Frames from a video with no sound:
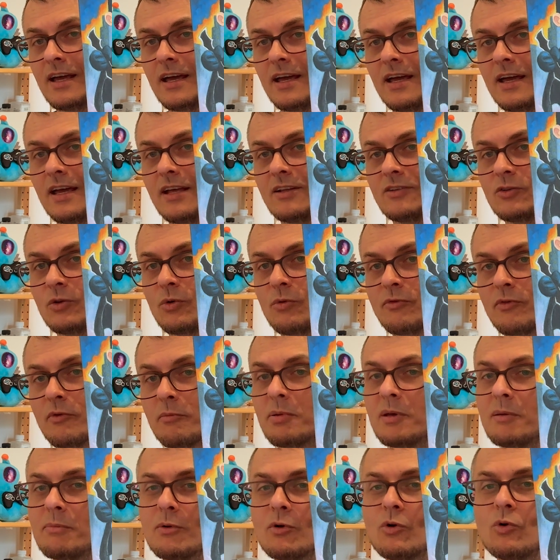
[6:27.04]
And so for
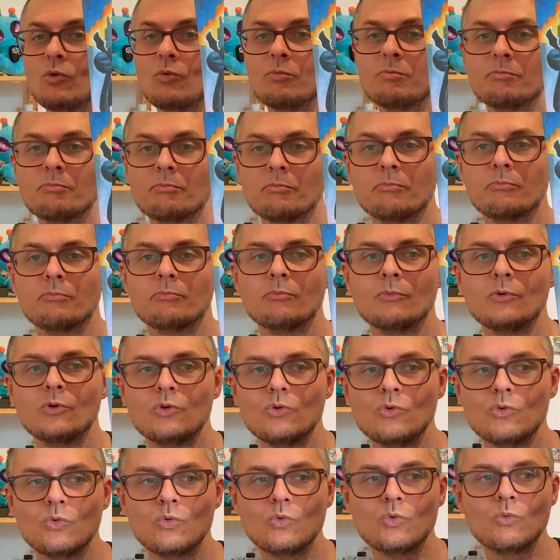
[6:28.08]
people
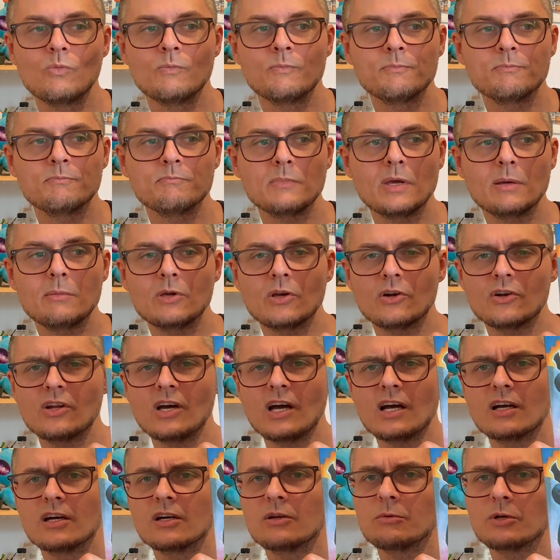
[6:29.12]
who maybe are
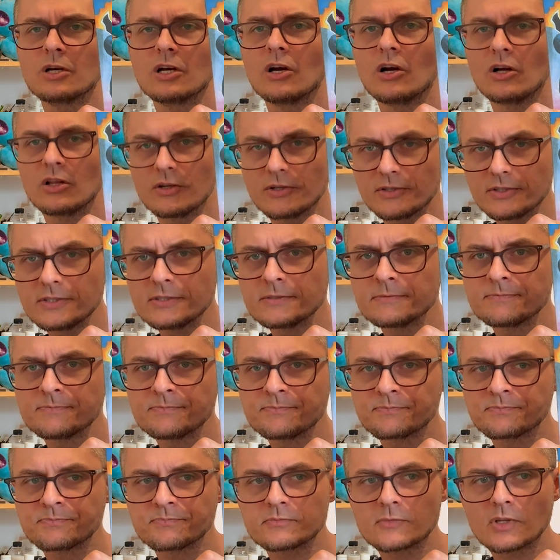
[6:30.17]
not good with colors,
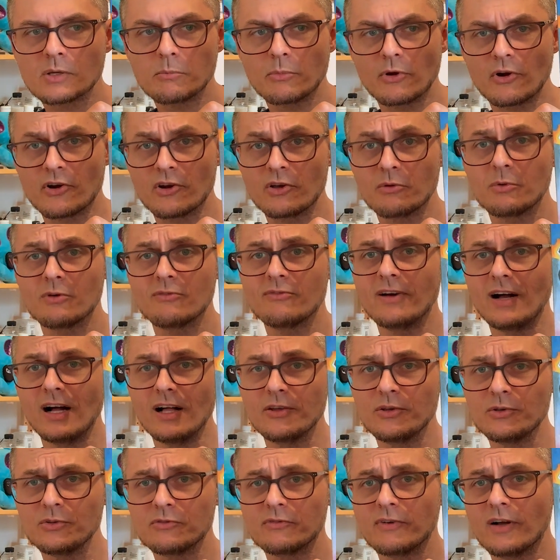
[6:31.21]
but are good with
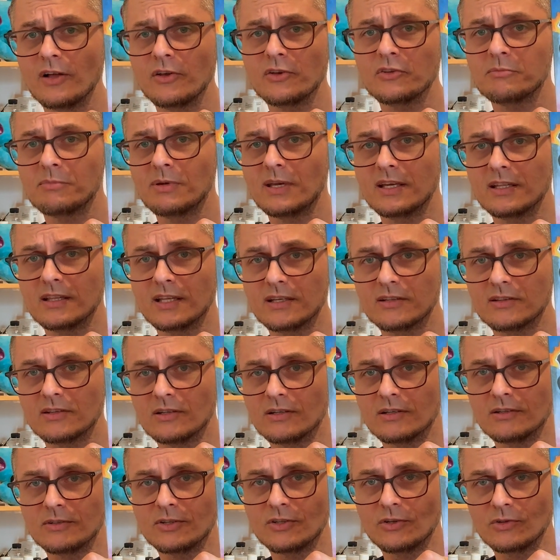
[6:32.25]
values being like
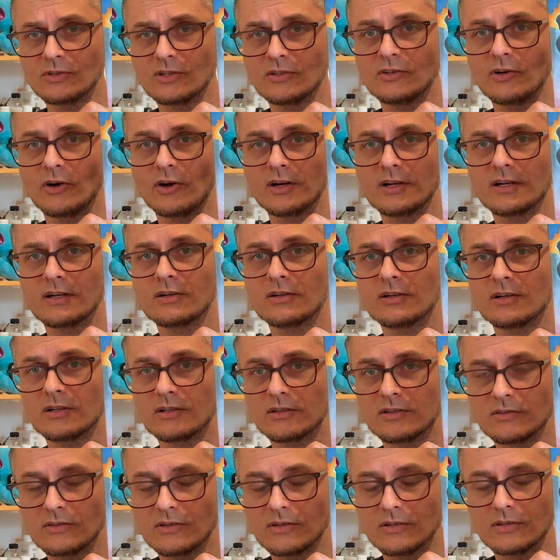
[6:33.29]
the, you know, the dark,
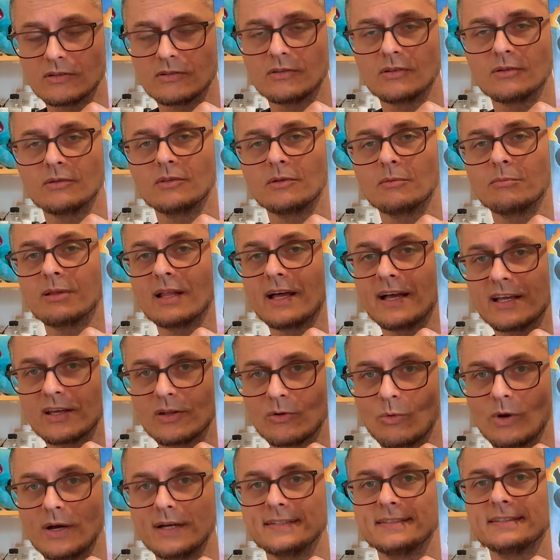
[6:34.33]
the black and
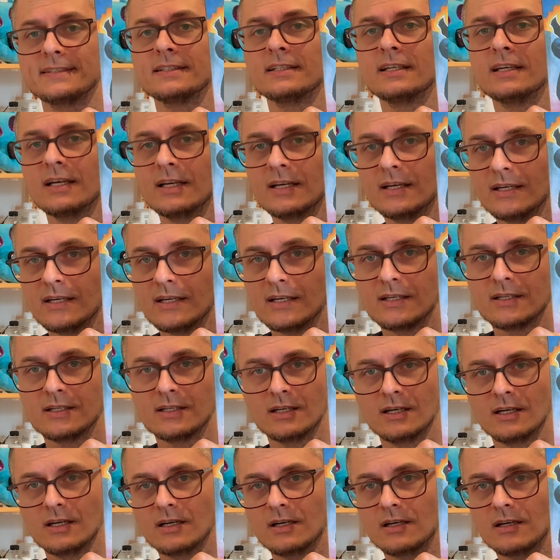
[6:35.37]
whites
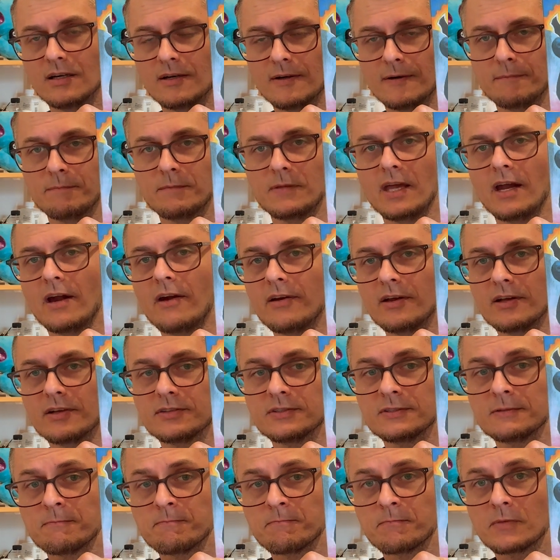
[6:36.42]

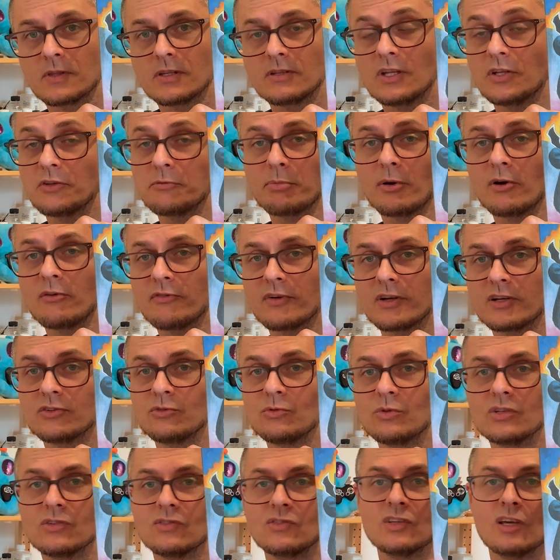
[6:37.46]
areas, that's perfect because you
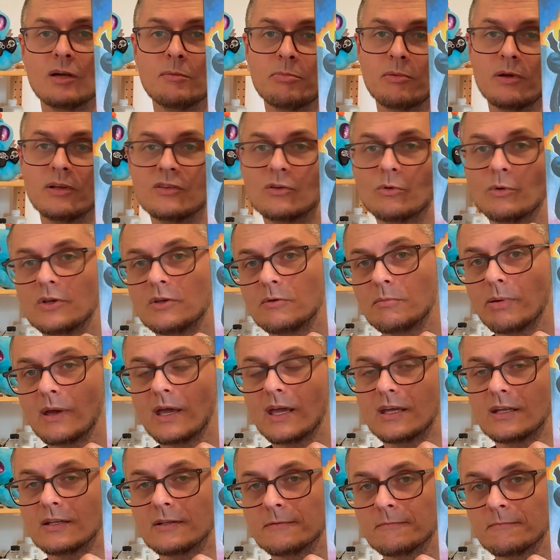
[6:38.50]
can separate the way you
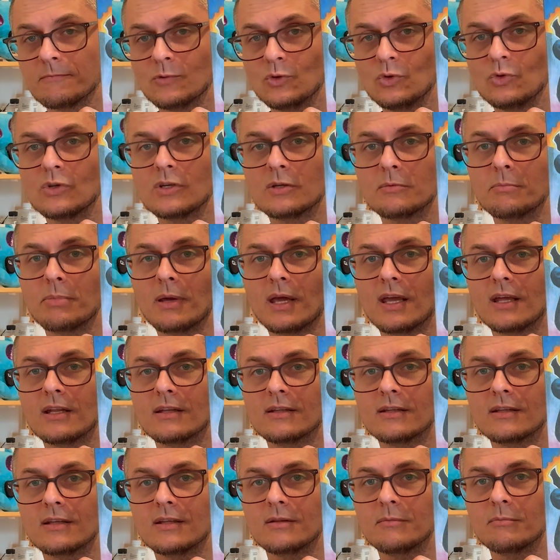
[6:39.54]
paint. You can
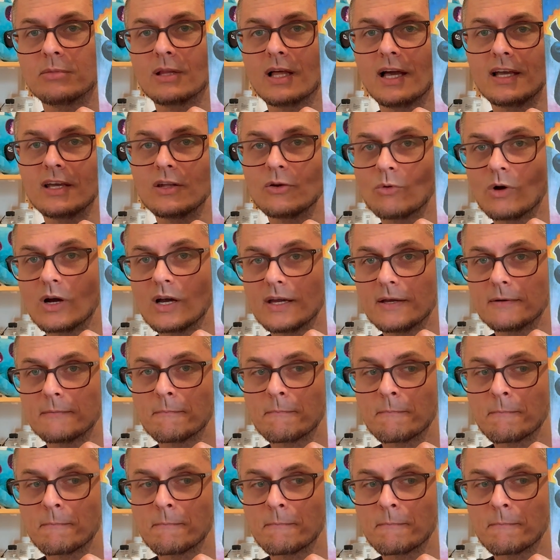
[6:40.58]
paint in black and white,